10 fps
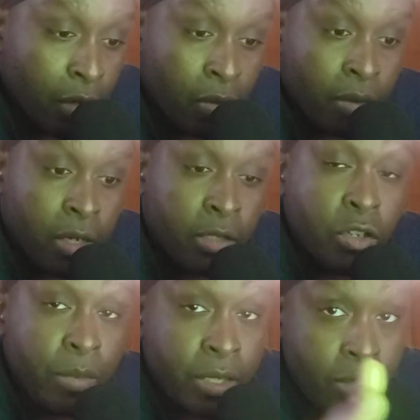Well, it's
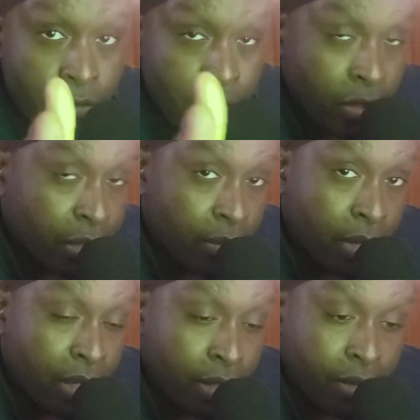going to be two videos i
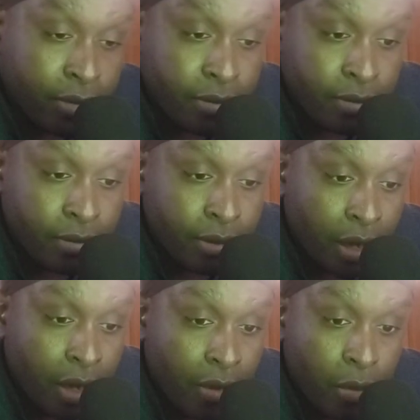make
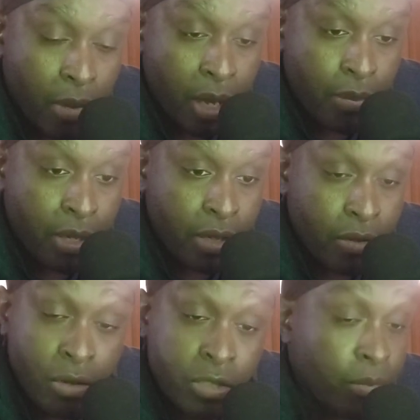uh, with my
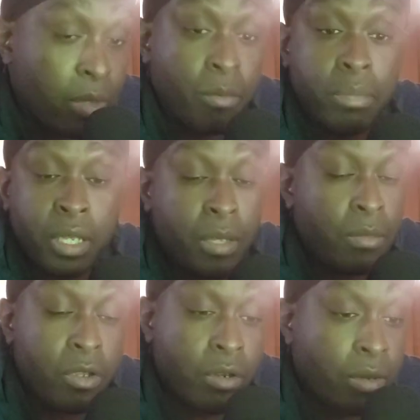opinion, or it's gonna be
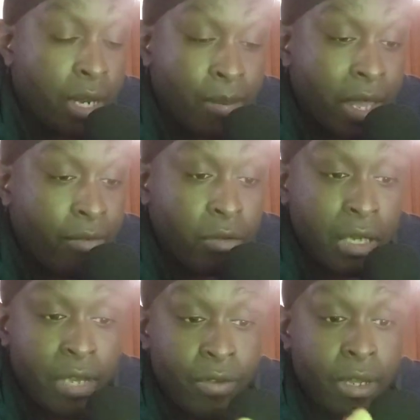plenty. You know what? I'm not even
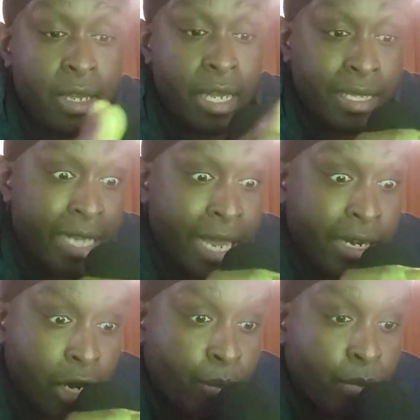gonna give a, a exact
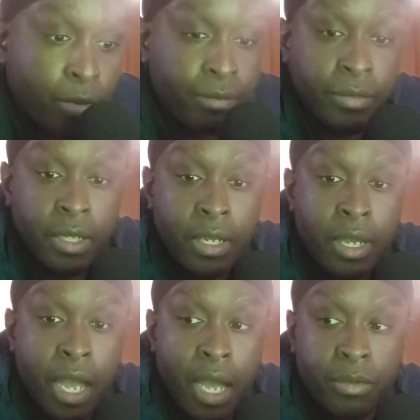number.
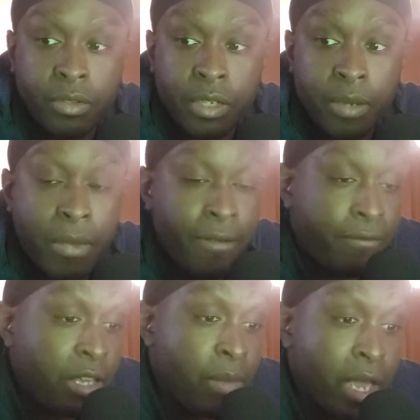I'm just gonna give my
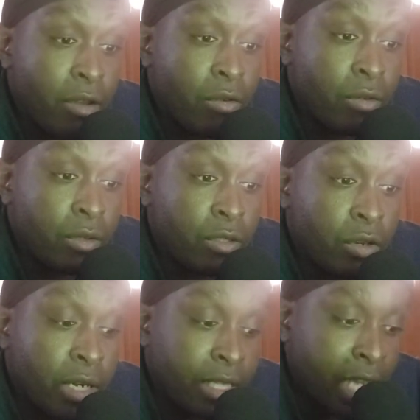feedback on
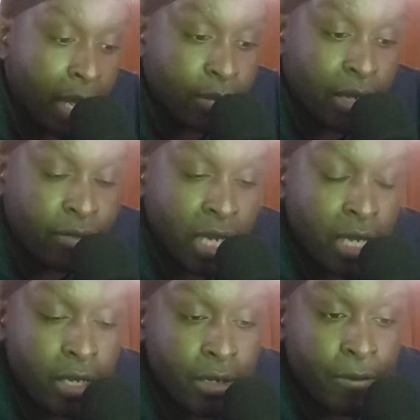certain exams I've
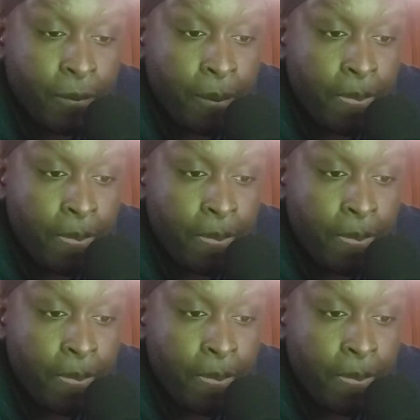taken,